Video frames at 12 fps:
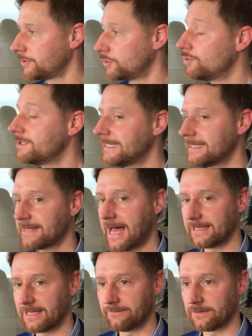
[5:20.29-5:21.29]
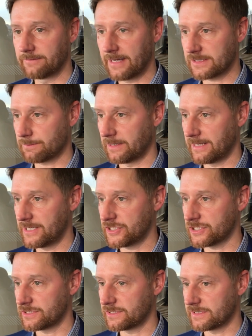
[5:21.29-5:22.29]
you need that level of
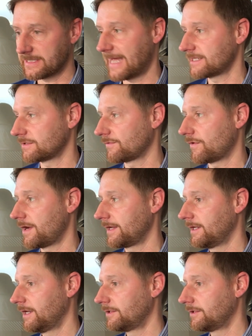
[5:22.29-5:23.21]
explanation to satisfy